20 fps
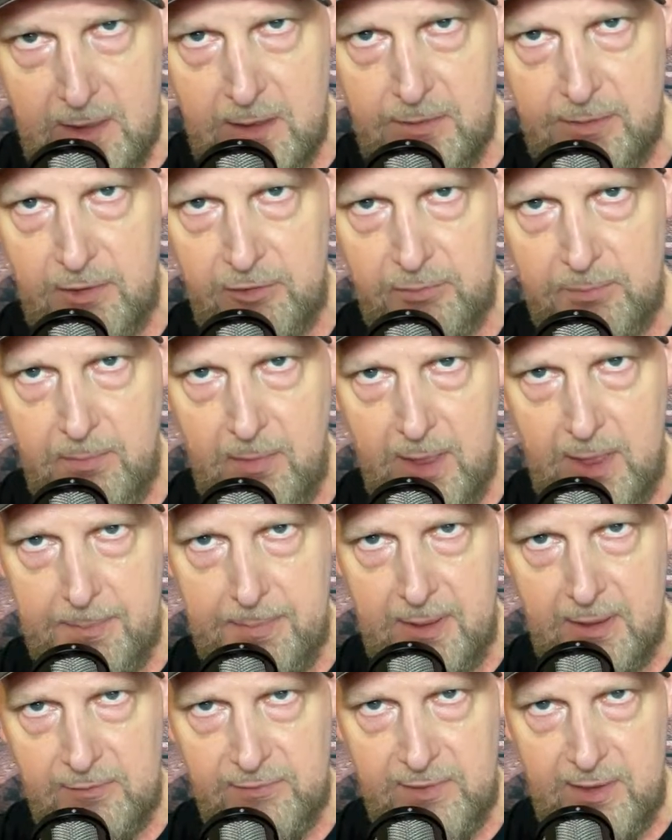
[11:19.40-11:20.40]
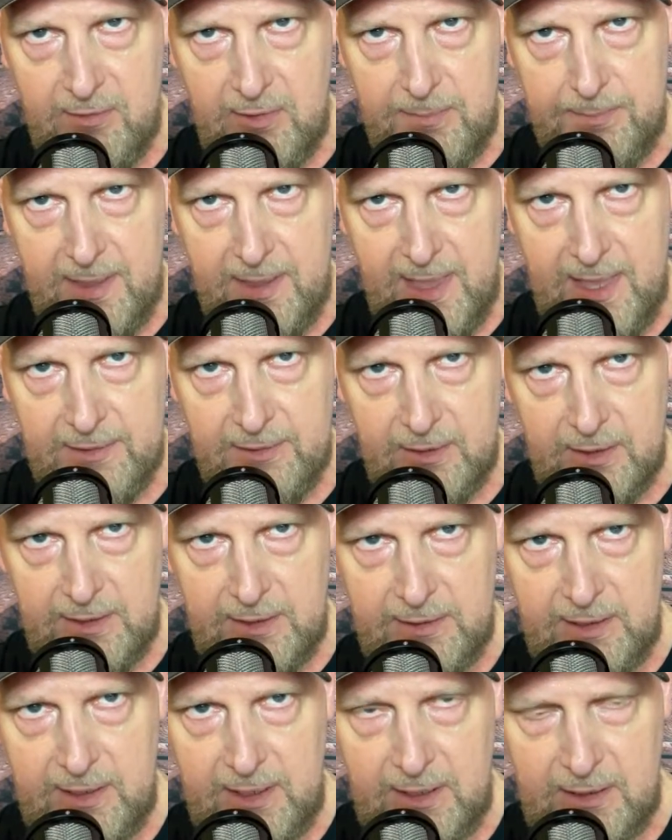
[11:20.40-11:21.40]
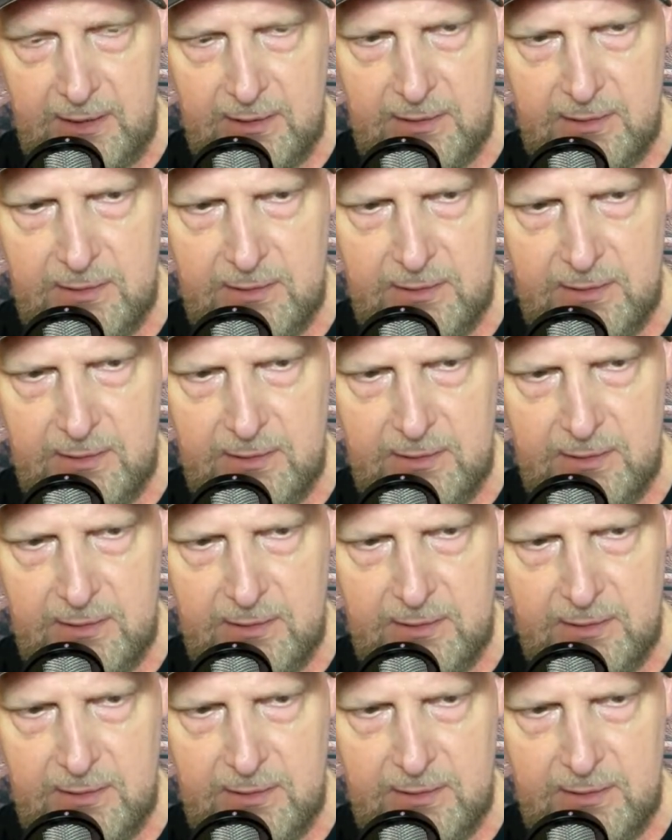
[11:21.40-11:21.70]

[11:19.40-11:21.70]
This might be a very bad idea.